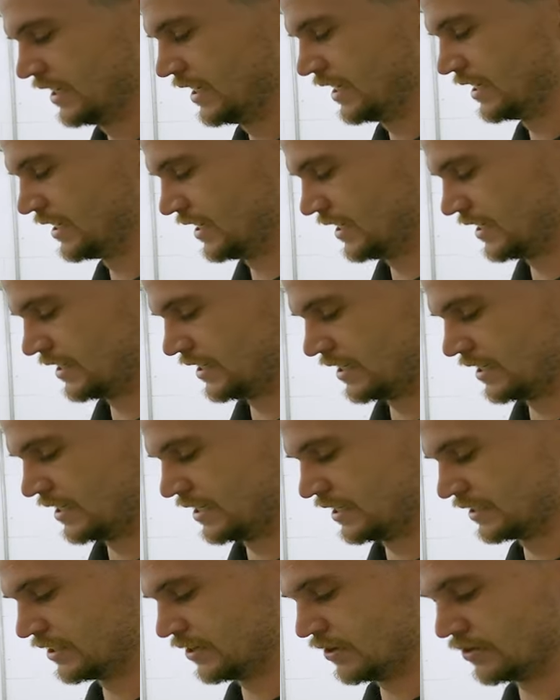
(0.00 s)
And then
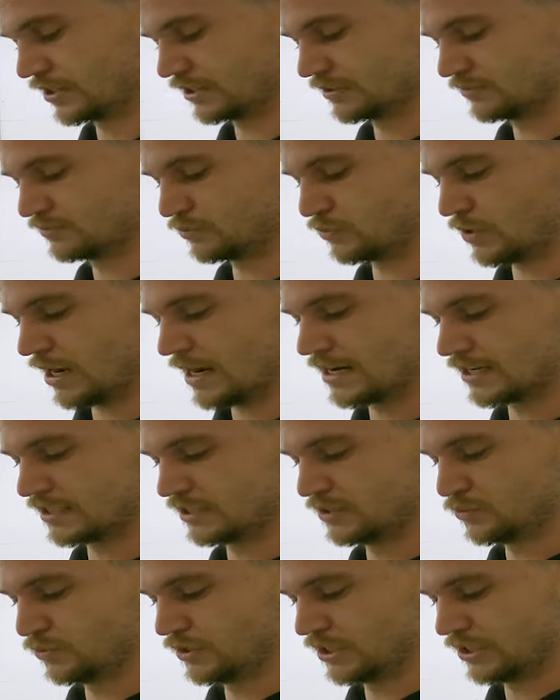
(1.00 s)
uh, the only wire
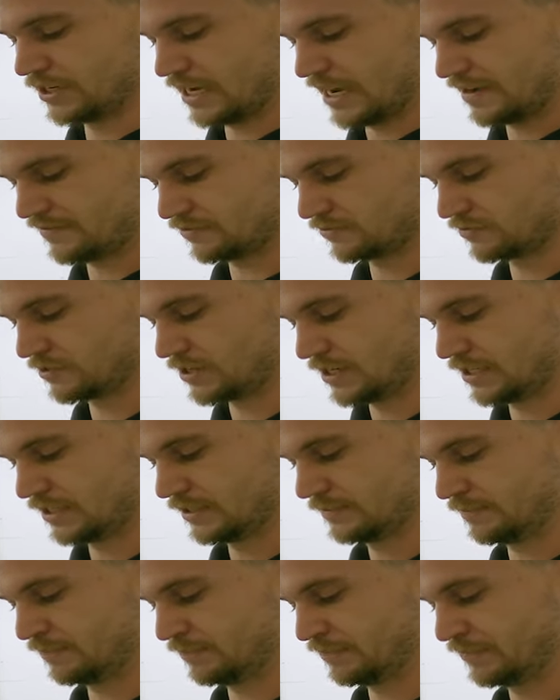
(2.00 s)
you will have to run